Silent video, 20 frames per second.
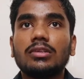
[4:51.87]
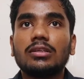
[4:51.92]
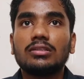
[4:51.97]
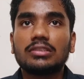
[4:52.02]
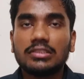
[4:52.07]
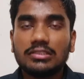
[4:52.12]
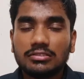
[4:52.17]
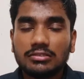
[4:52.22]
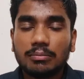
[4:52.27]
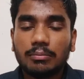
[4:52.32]

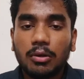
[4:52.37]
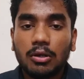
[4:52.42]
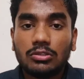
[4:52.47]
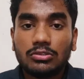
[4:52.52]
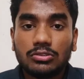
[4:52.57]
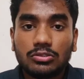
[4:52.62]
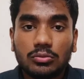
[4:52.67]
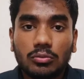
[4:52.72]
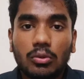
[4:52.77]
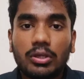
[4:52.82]
these uh,
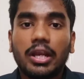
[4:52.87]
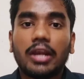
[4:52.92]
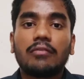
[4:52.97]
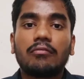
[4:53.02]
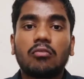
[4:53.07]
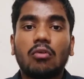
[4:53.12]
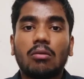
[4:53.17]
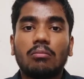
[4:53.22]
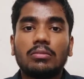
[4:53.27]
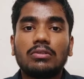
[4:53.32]
positive work
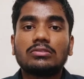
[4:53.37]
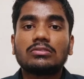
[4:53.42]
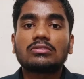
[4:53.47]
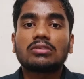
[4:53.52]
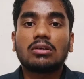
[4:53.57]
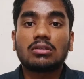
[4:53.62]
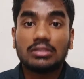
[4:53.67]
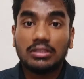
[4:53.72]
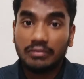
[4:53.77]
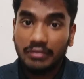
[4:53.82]
environments
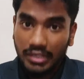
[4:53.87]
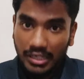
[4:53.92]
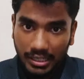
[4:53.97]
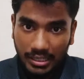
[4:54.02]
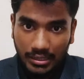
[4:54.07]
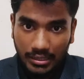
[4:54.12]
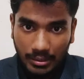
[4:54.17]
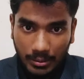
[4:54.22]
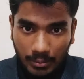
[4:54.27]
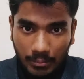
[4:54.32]
are the very
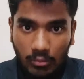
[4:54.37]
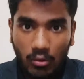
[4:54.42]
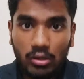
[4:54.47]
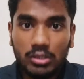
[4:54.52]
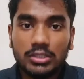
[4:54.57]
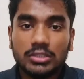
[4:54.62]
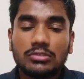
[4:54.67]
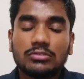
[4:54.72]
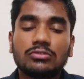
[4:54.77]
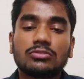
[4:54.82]

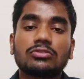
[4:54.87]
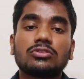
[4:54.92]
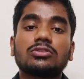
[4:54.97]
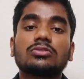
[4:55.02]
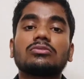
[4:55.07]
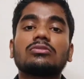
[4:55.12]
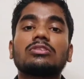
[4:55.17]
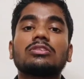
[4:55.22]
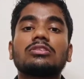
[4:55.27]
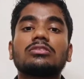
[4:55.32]
important to
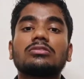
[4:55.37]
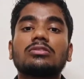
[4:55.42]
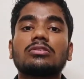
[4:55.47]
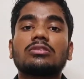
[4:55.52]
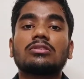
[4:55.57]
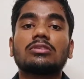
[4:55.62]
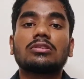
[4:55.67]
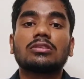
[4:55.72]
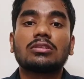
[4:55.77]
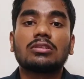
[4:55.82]
these
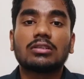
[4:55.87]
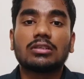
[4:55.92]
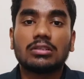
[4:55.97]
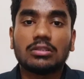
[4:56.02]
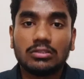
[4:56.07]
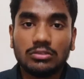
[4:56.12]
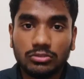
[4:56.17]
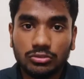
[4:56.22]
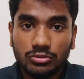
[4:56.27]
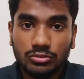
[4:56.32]

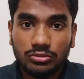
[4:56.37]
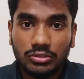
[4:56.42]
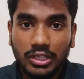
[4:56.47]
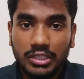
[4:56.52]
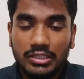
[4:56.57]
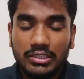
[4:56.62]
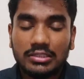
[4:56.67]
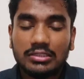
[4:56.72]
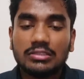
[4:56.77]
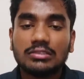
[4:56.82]
uh,
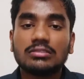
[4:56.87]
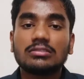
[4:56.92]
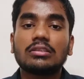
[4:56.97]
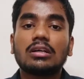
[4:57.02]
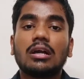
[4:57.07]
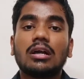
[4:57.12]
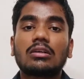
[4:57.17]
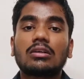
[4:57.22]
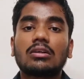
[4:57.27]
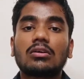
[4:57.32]
societies
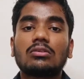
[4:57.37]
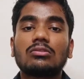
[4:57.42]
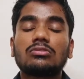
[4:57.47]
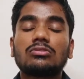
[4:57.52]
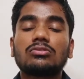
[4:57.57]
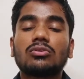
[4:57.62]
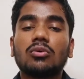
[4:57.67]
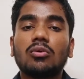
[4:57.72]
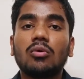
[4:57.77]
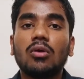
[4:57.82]
and
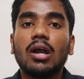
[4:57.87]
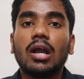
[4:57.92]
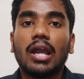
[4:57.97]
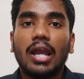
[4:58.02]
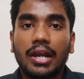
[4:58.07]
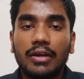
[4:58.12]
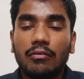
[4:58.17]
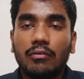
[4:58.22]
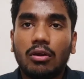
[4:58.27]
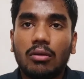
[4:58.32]
also
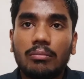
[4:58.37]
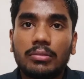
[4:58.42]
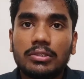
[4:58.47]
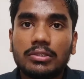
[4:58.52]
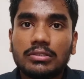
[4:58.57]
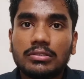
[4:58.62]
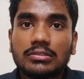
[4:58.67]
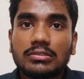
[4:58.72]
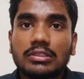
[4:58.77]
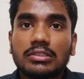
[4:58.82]

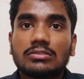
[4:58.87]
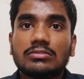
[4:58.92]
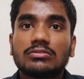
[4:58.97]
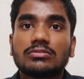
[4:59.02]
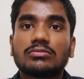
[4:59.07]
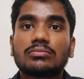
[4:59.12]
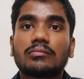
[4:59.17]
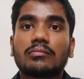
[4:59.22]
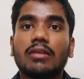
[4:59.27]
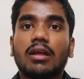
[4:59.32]
environmental science,
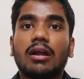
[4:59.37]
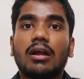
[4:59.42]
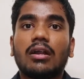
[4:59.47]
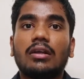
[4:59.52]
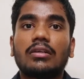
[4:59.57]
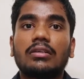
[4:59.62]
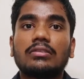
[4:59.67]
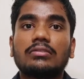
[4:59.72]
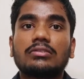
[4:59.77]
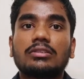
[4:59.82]

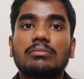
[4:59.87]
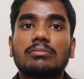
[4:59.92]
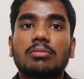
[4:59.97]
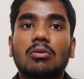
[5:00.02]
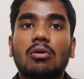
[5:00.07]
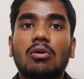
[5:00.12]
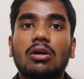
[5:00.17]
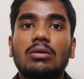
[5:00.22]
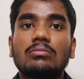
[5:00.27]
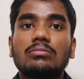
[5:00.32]
and these uh,
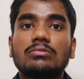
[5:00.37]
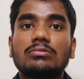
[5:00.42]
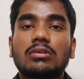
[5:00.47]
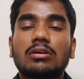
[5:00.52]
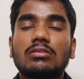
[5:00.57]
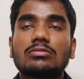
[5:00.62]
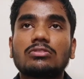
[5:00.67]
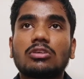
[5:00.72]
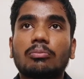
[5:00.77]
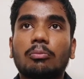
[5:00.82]
programs
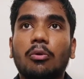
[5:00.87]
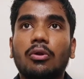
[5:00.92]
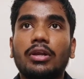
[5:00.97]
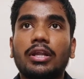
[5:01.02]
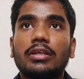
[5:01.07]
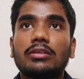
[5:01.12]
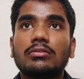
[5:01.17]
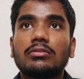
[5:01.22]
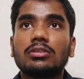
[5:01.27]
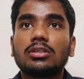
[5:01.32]
are
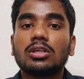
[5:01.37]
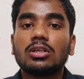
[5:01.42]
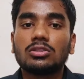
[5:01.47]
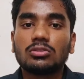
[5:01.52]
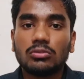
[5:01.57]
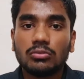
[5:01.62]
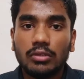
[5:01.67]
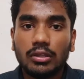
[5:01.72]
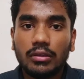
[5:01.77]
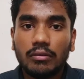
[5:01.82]
supporting
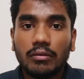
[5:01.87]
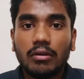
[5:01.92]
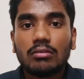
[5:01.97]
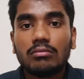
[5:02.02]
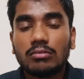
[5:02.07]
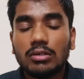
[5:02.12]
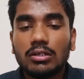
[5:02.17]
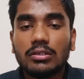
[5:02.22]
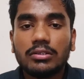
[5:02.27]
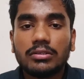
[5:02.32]
to the
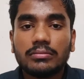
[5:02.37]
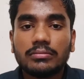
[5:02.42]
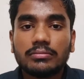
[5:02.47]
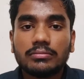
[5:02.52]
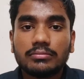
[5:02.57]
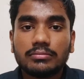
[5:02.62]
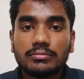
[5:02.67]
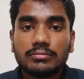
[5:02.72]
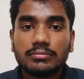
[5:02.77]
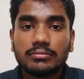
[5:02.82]
world.
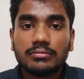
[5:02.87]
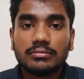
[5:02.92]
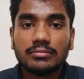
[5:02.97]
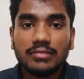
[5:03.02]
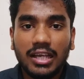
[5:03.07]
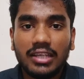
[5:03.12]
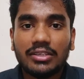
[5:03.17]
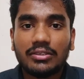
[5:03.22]
Thank